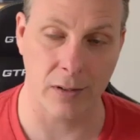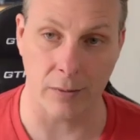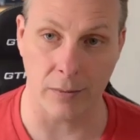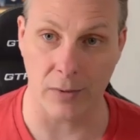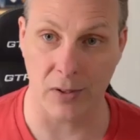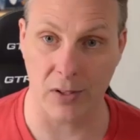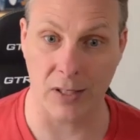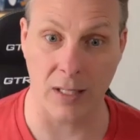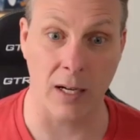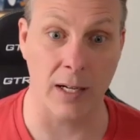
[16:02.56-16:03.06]

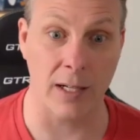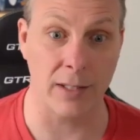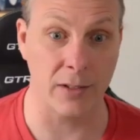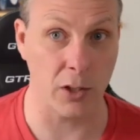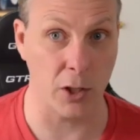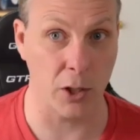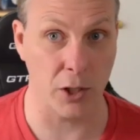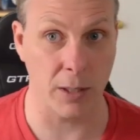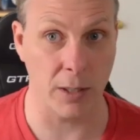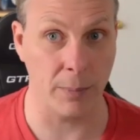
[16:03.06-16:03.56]
size
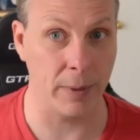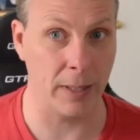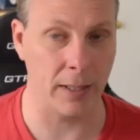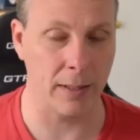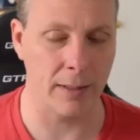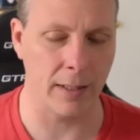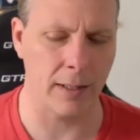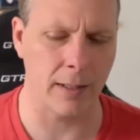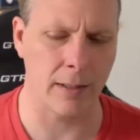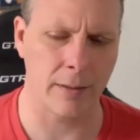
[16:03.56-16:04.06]
and shipping
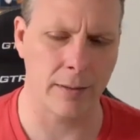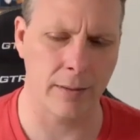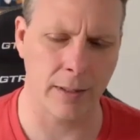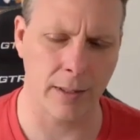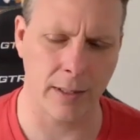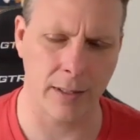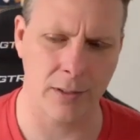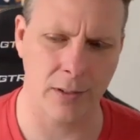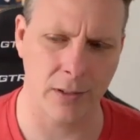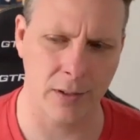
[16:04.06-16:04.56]
and that kind of
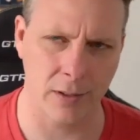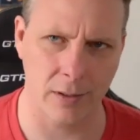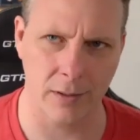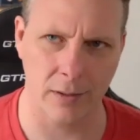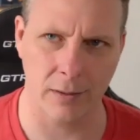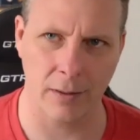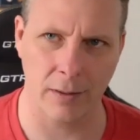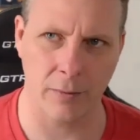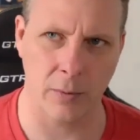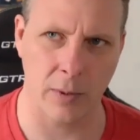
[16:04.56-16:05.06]
thing, because this
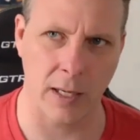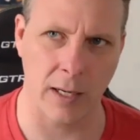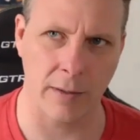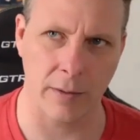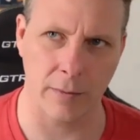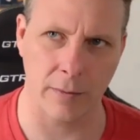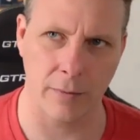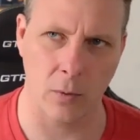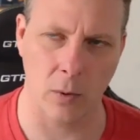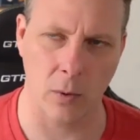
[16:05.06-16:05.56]
is, if we're
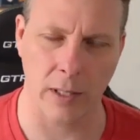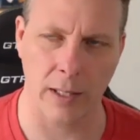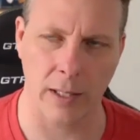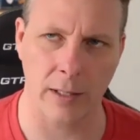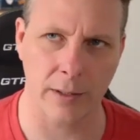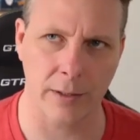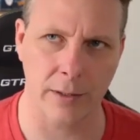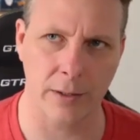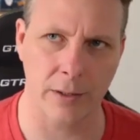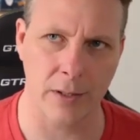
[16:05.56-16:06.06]
having 4
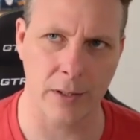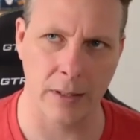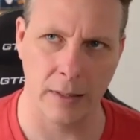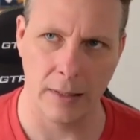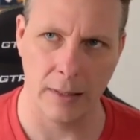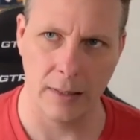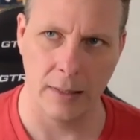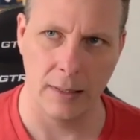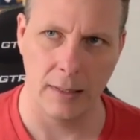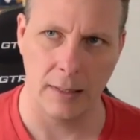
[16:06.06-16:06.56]
characters,
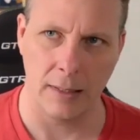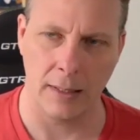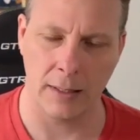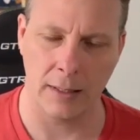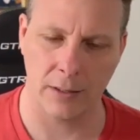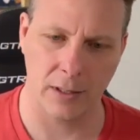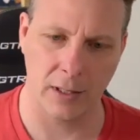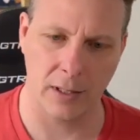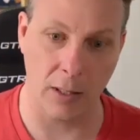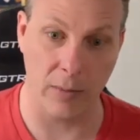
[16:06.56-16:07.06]

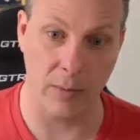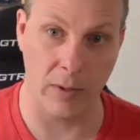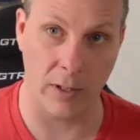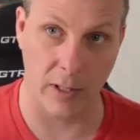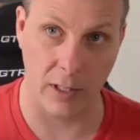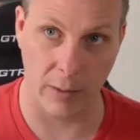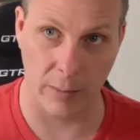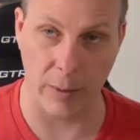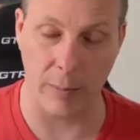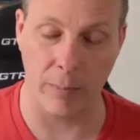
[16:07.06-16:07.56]
they're
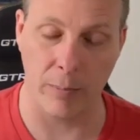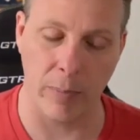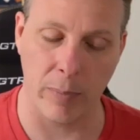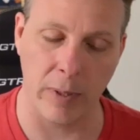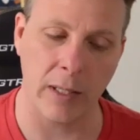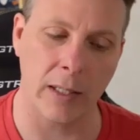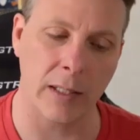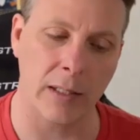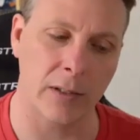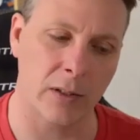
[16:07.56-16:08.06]
gonna be
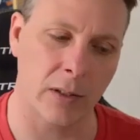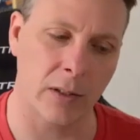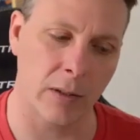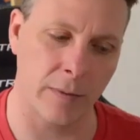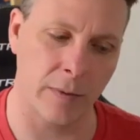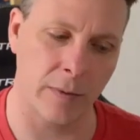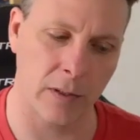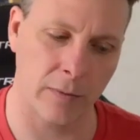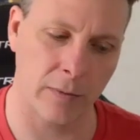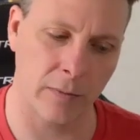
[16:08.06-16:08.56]
big. So
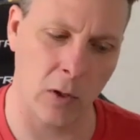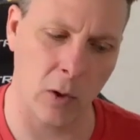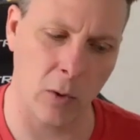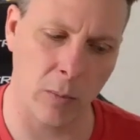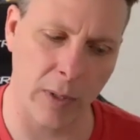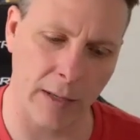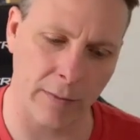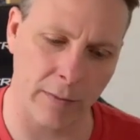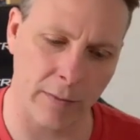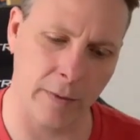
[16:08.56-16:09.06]
if it's foam,
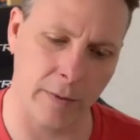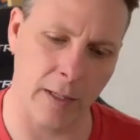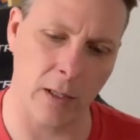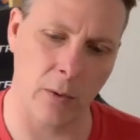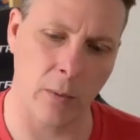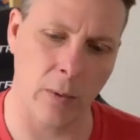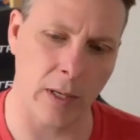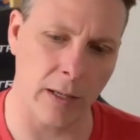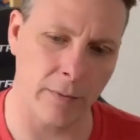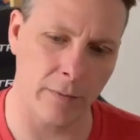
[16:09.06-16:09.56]
we have to find
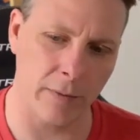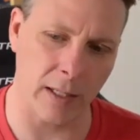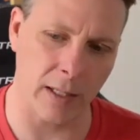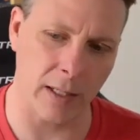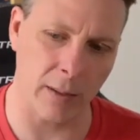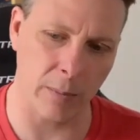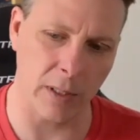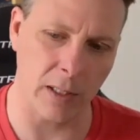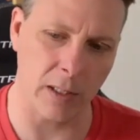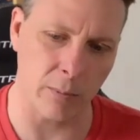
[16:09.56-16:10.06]
a way if they
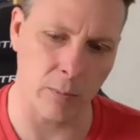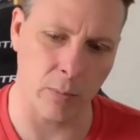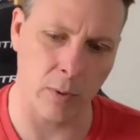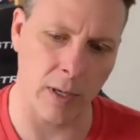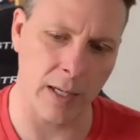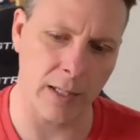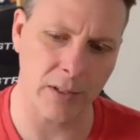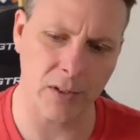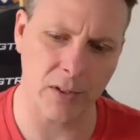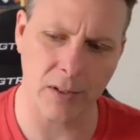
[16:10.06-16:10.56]
can be
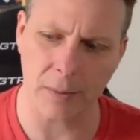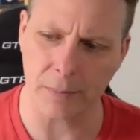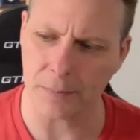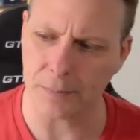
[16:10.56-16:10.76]
compressed